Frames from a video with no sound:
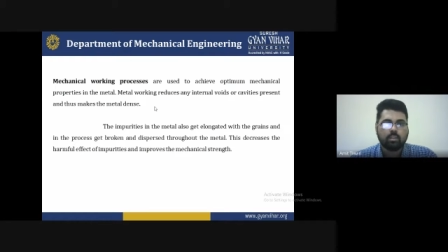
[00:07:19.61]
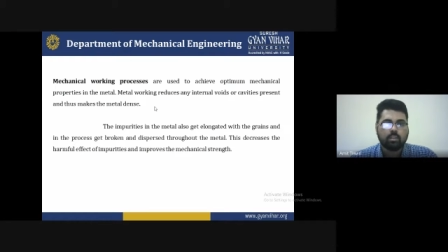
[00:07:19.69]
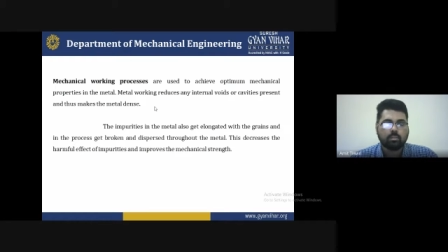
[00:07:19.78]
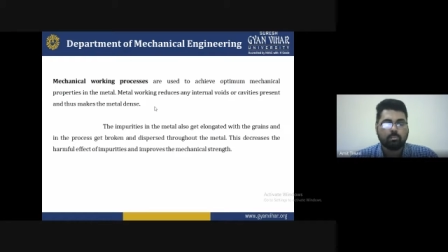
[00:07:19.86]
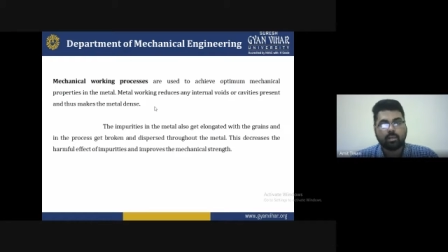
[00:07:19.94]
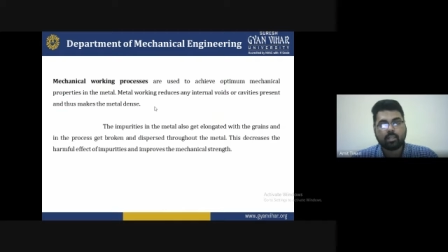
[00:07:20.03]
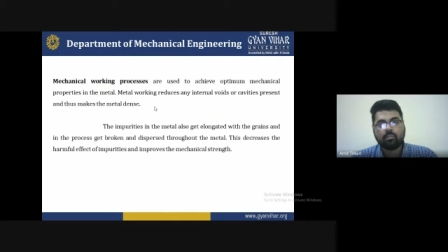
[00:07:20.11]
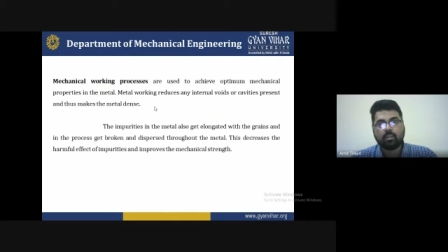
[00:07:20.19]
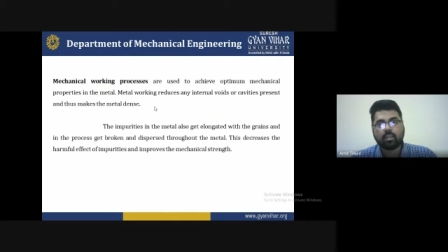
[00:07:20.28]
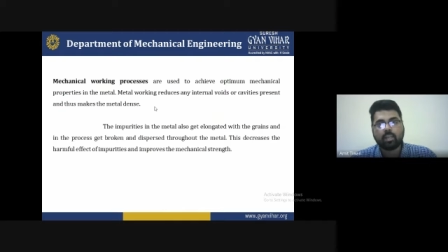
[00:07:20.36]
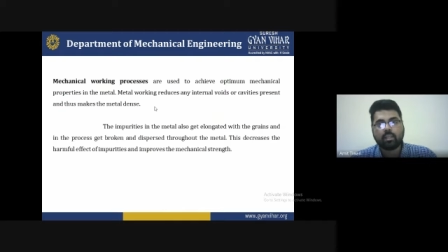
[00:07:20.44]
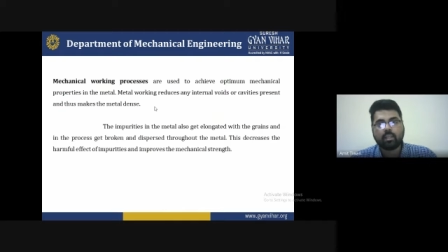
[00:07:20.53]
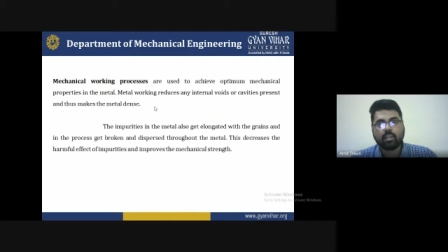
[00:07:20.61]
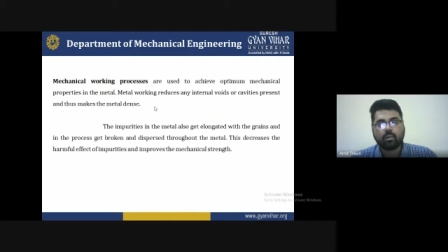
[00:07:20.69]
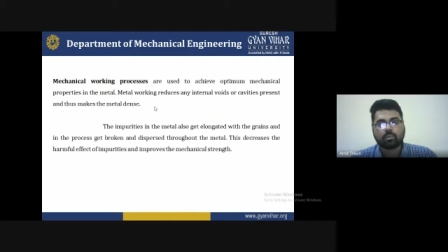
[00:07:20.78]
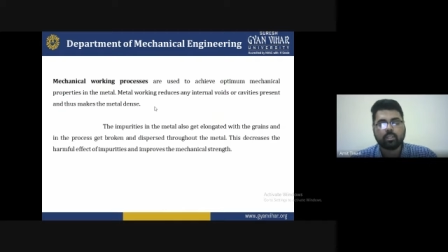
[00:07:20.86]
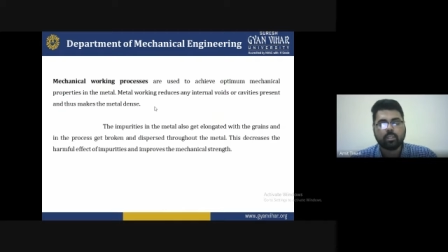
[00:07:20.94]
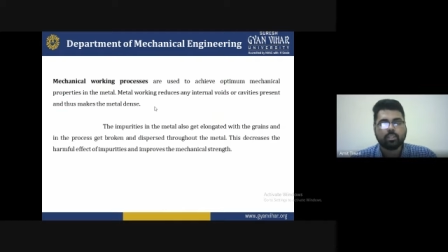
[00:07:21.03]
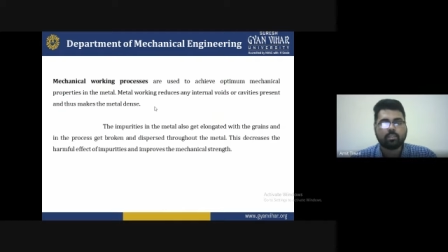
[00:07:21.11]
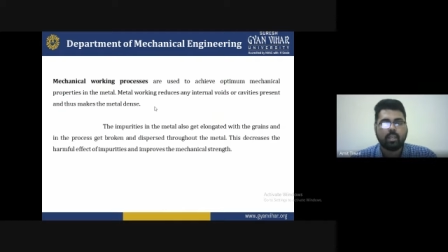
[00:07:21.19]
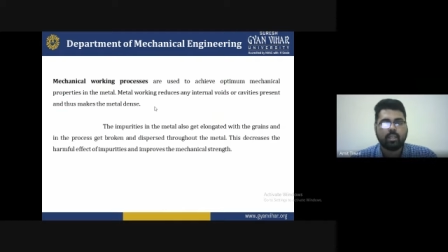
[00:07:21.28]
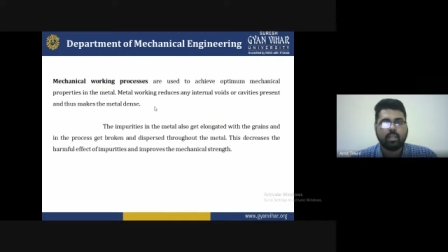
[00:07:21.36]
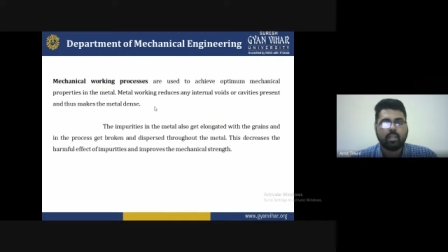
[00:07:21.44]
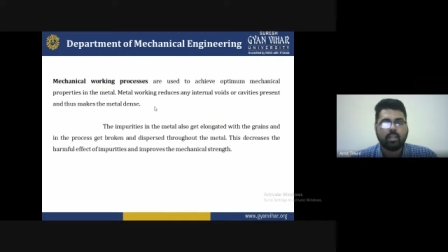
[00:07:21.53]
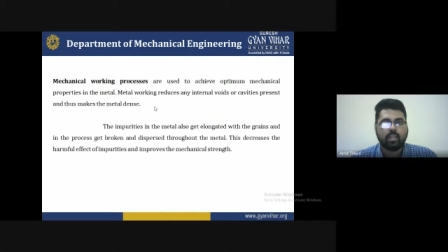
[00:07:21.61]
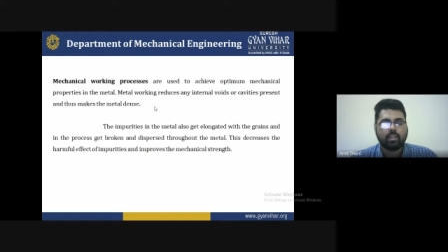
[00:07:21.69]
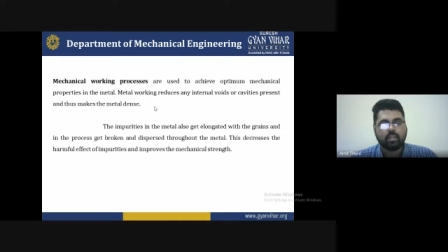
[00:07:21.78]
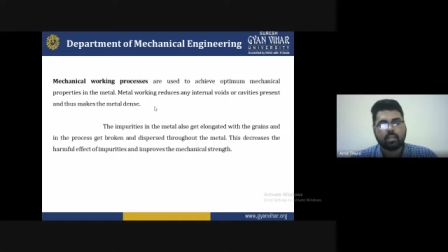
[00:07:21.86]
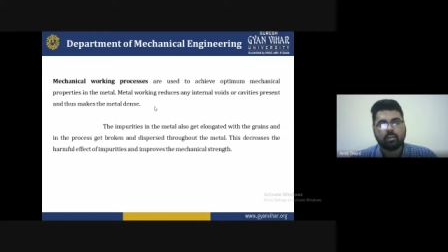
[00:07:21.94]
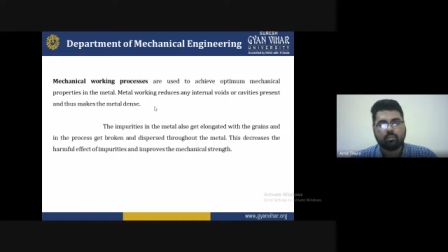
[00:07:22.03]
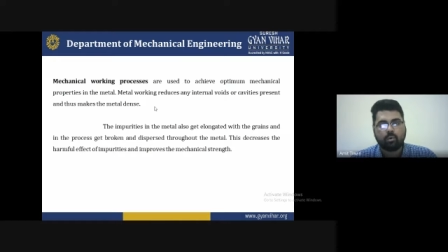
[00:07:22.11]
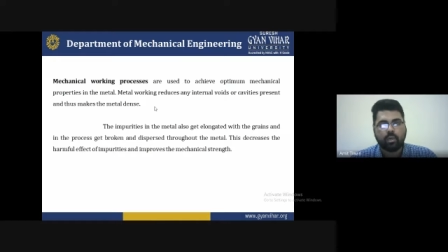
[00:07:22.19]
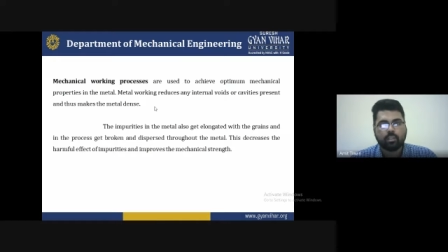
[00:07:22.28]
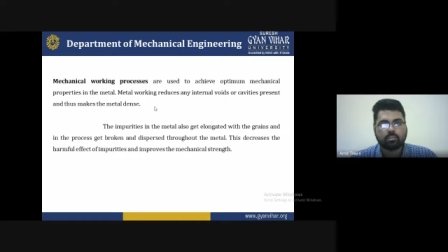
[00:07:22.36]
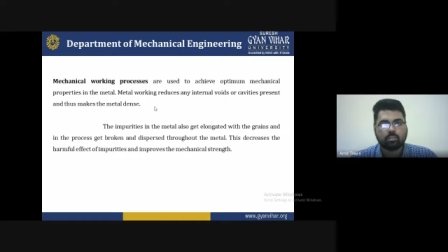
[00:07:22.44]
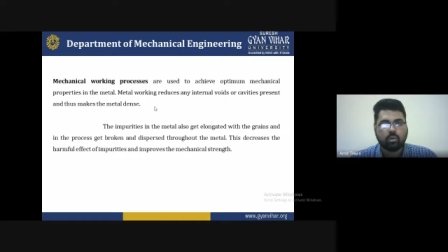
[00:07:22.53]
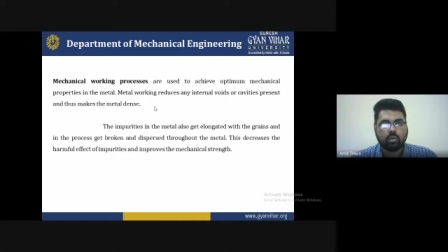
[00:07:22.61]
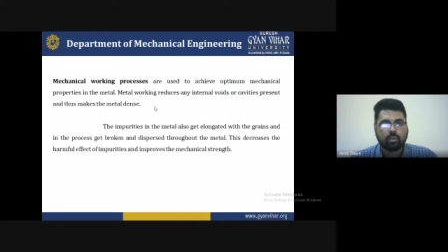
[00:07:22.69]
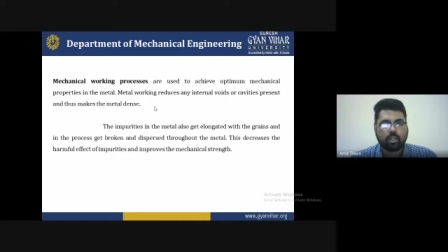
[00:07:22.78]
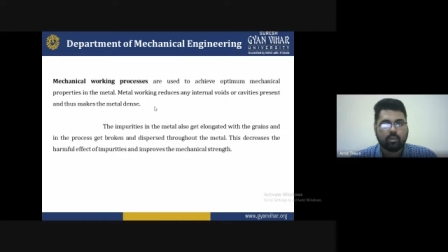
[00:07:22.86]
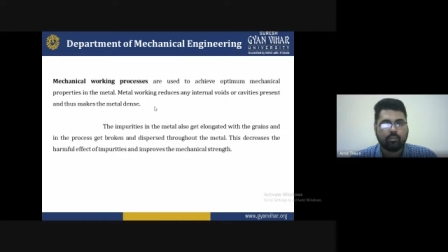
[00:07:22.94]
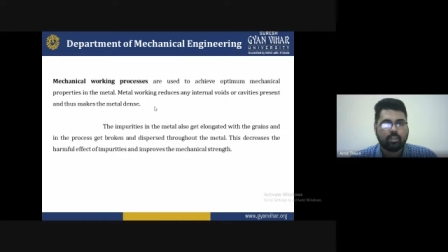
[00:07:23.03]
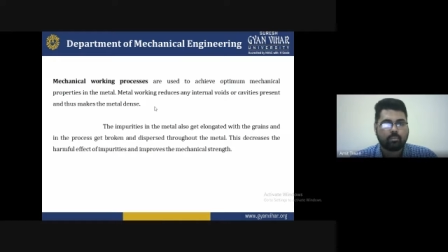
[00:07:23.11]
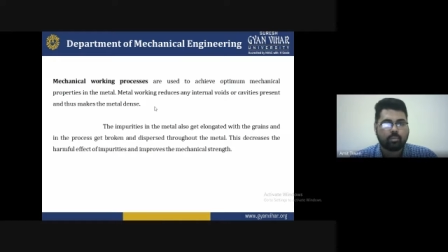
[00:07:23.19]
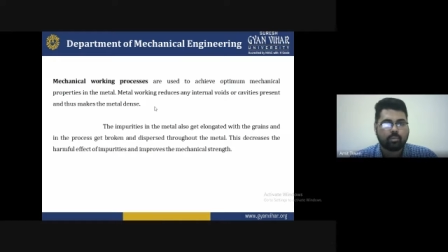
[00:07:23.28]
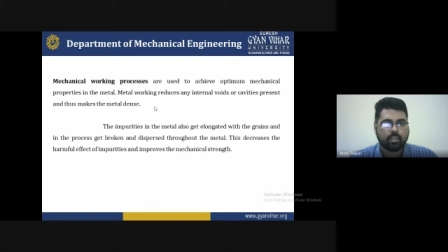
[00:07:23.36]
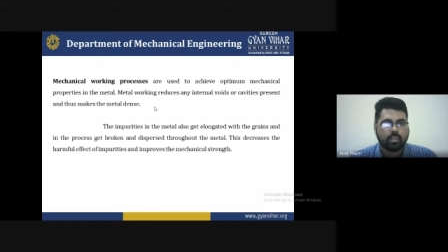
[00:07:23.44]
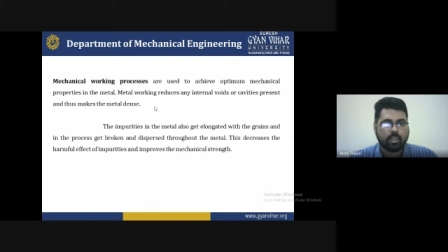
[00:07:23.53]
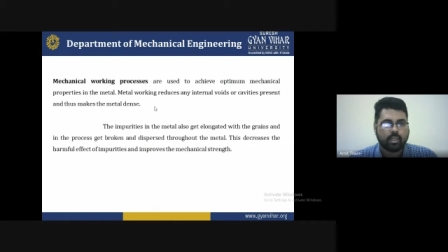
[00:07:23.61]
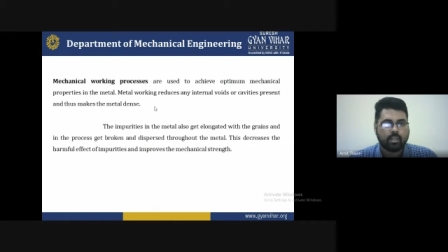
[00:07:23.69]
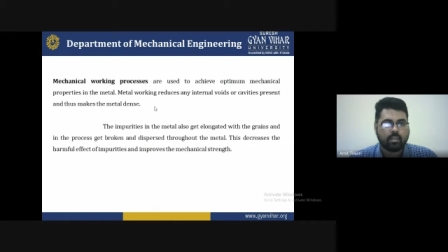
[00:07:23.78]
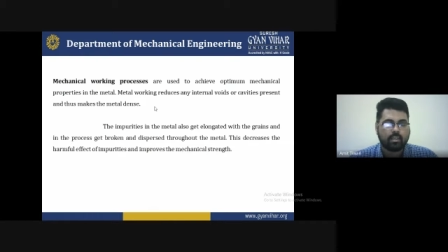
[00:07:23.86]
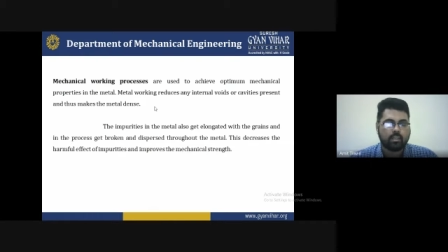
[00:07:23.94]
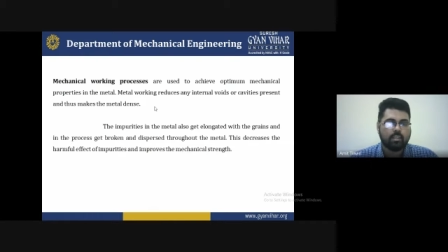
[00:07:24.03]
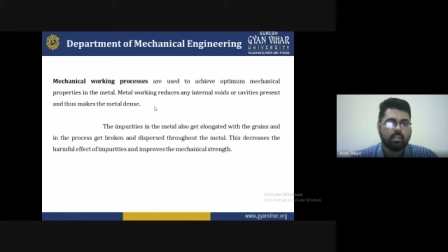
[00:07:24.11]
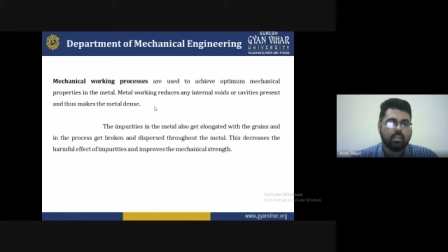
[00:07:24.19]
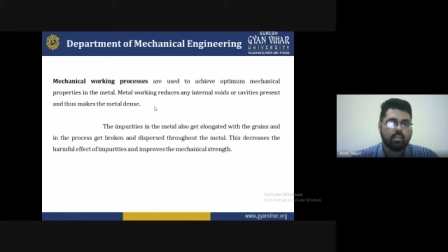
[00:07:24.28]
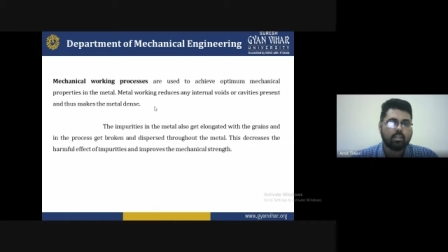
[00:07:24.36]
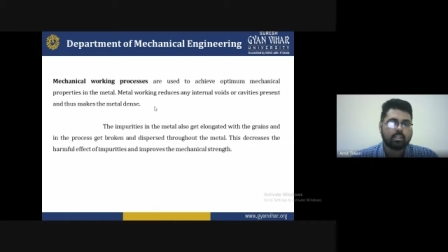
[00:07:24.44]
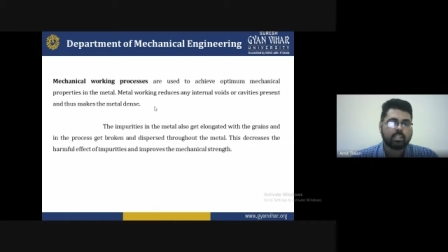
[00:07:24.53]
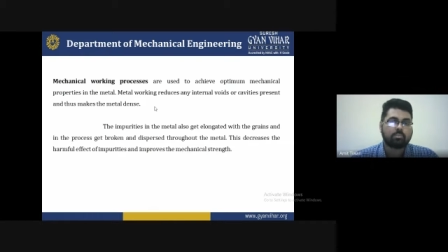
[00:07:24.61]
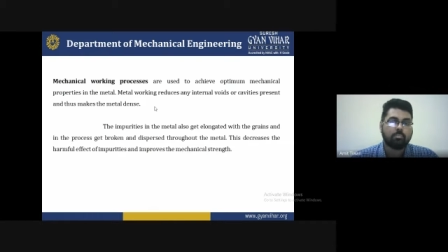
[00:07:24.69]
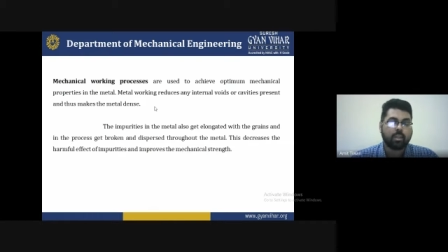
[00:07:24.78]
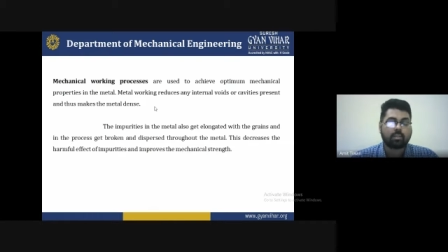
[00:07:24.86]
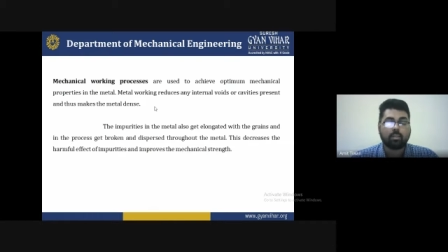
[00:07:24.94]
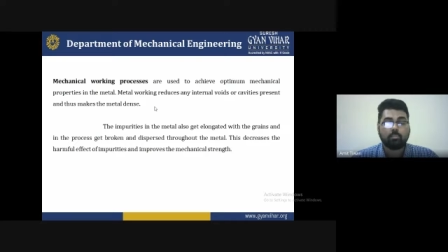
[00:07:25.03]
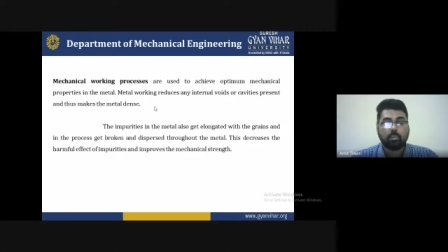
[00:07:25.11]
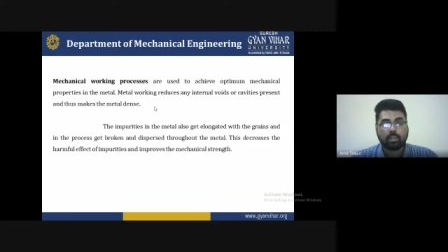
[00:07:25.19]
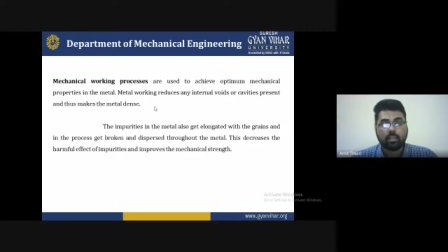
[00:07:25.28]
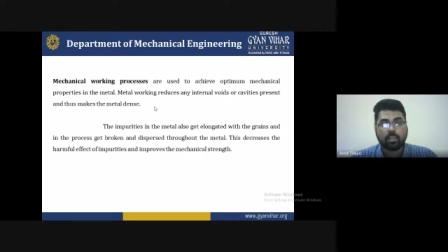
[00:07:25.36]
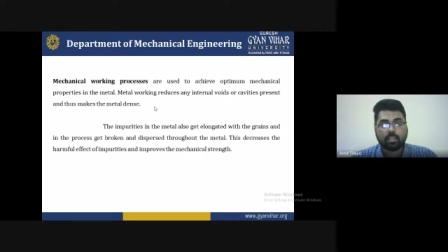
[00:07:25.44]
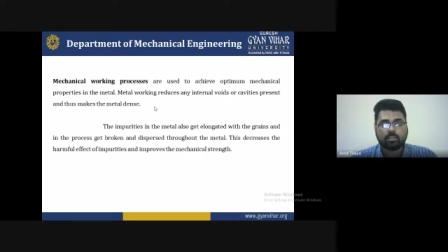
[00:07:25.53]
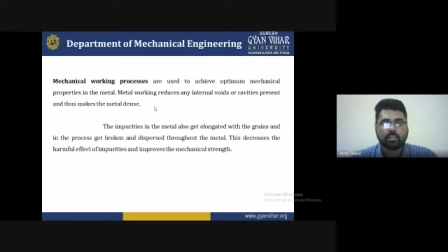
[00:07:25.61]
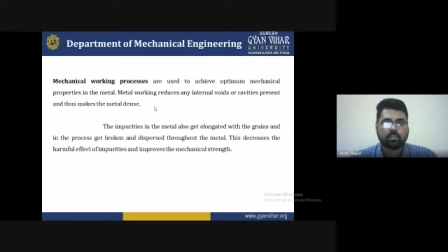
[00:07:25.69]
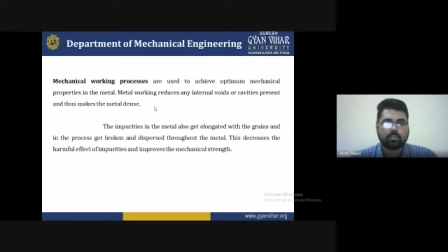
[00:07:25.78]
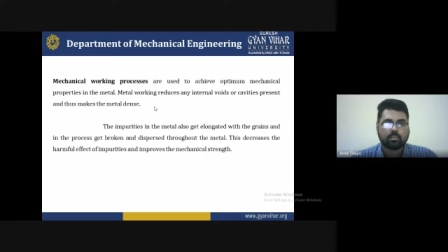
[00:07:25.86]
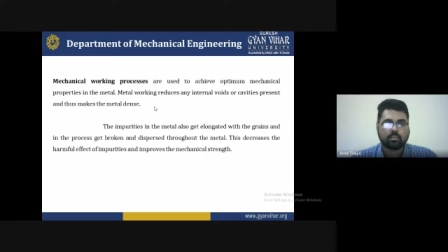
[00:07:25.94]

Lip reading: The metal working reduces any internal voids or cavity present, and thus make the metal densest.